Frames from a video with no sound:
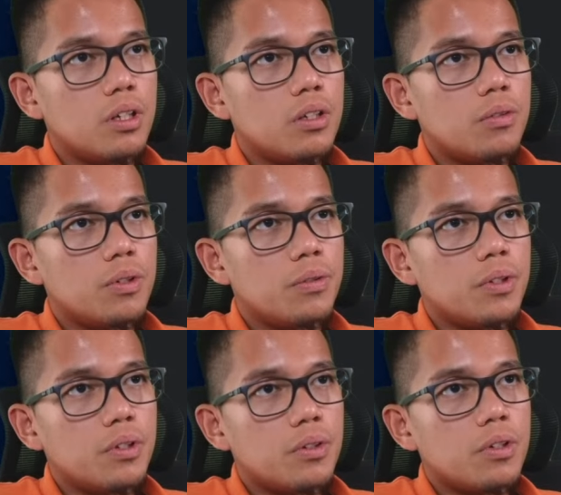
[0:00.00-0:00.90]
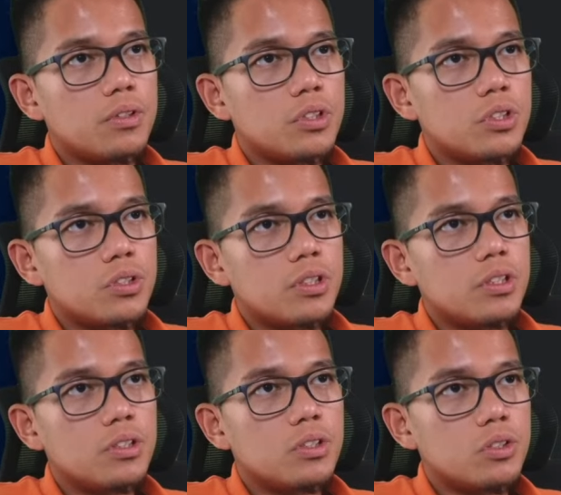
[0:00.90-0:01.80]
hold on,
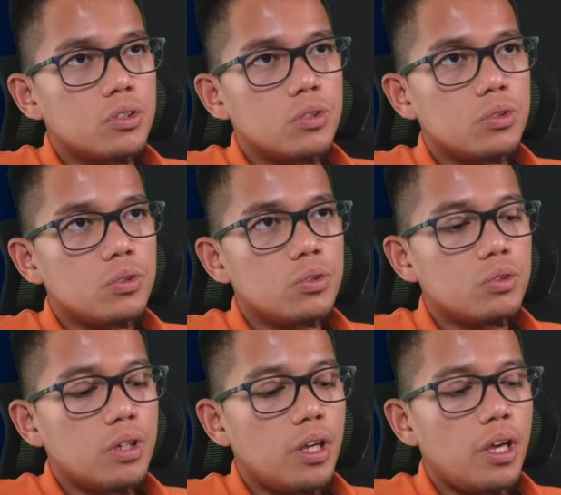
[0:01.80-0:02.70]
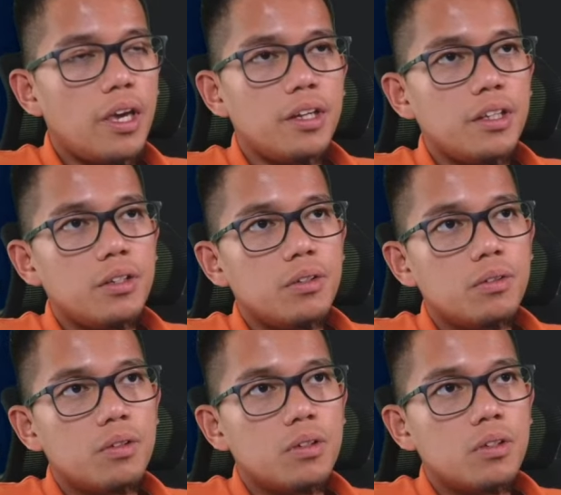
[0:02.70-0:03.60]
string to any,
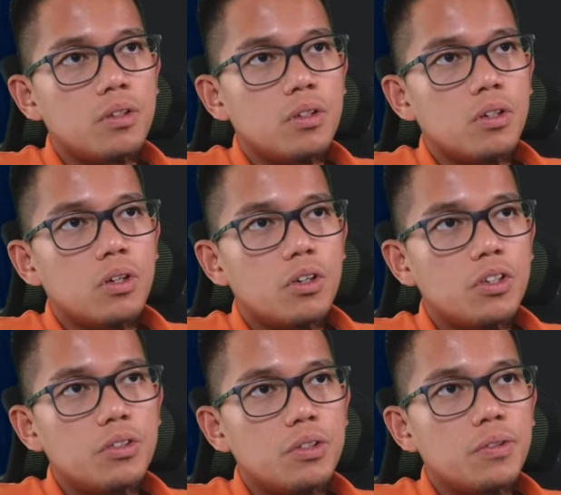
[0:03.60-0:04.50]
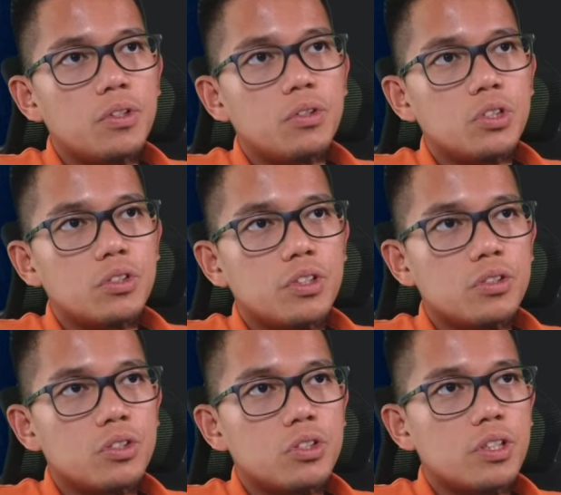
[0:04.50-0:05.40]
or you know what, we could do string to
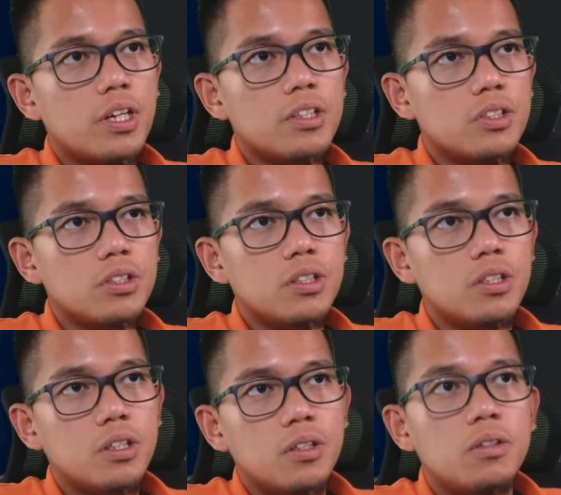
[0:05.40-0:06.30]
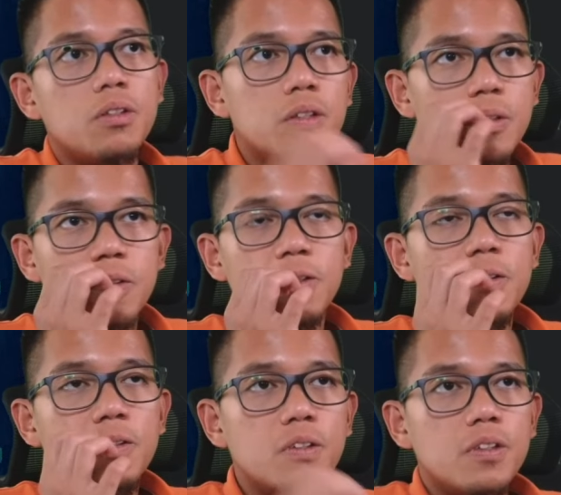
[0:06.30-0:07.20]
string actually.
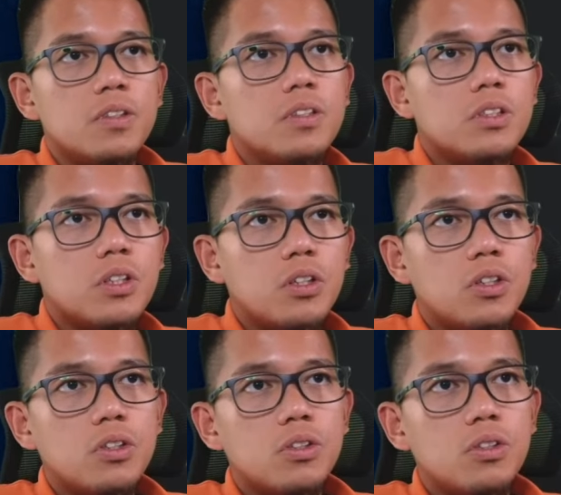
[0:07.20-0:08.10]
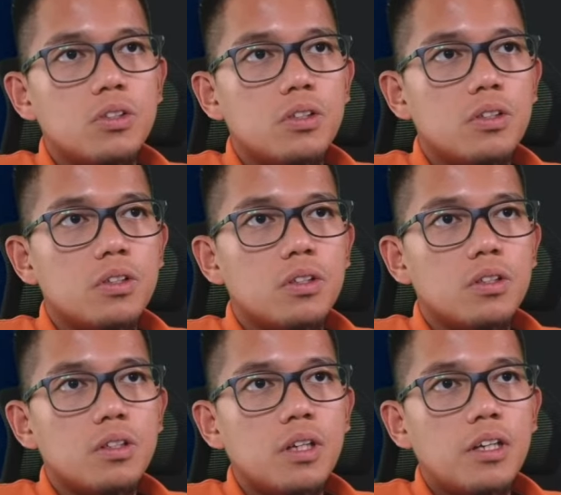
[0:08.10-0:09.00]
So
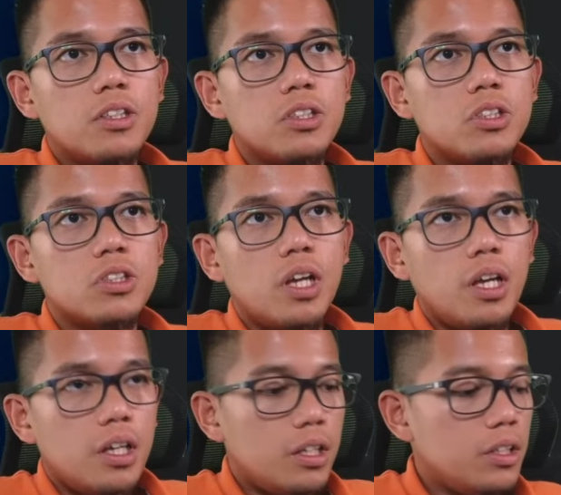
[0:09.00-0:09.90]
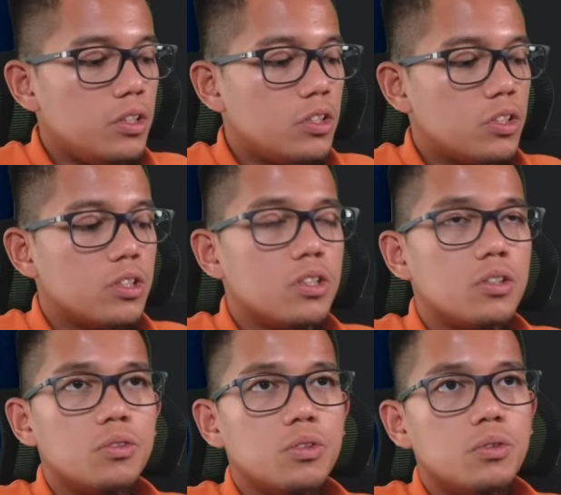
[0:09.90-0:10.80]
yes, age
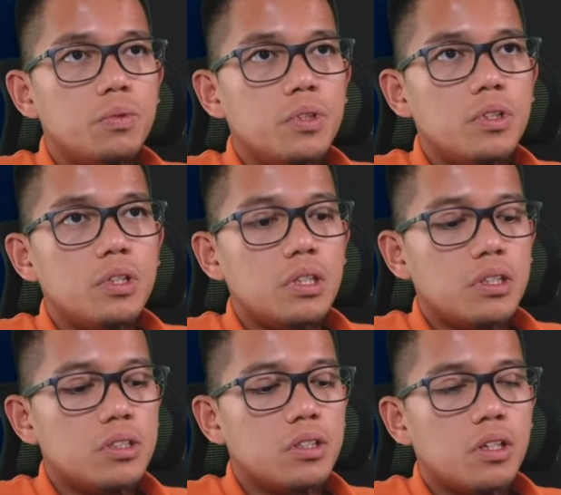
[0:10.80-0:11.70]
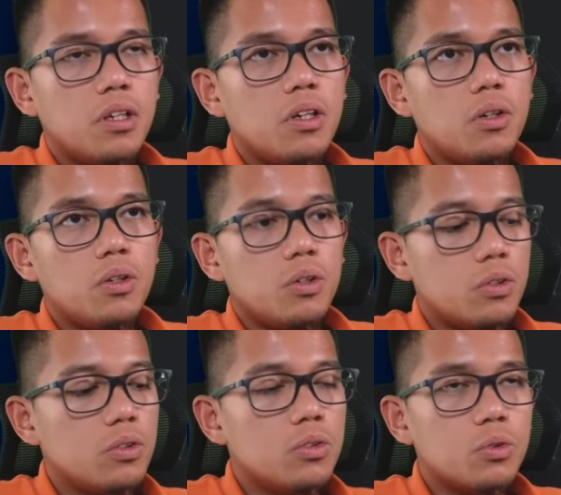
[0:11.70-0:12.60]
will be, let's say,
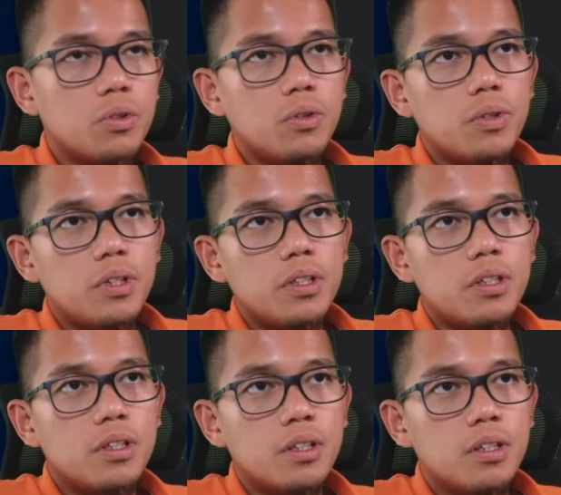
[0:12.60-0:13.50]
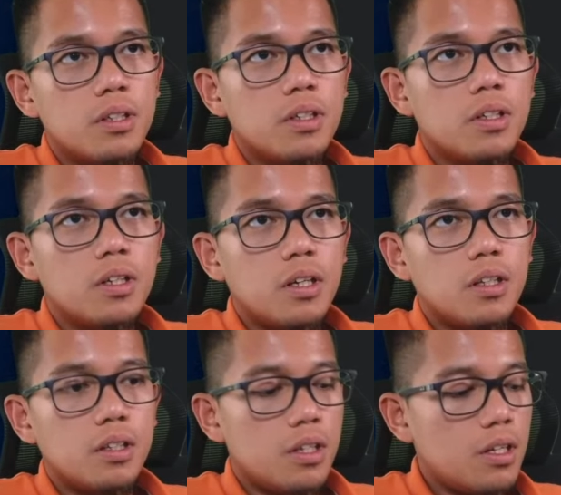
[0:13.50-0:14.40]
21,
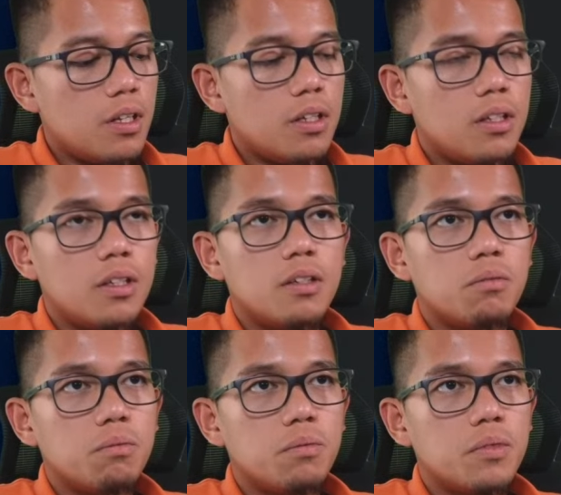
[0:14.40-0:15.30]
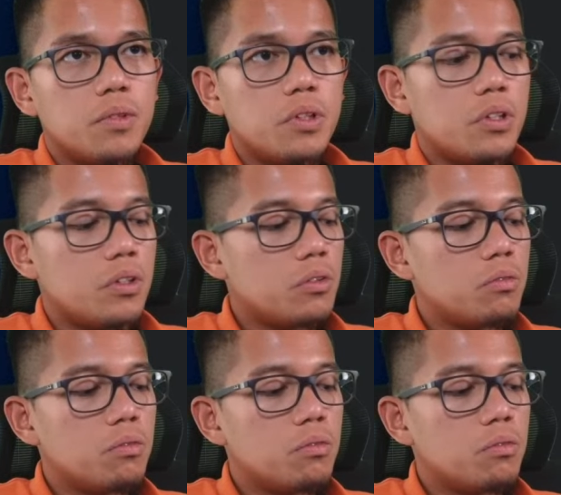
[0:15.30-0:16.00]
and then you know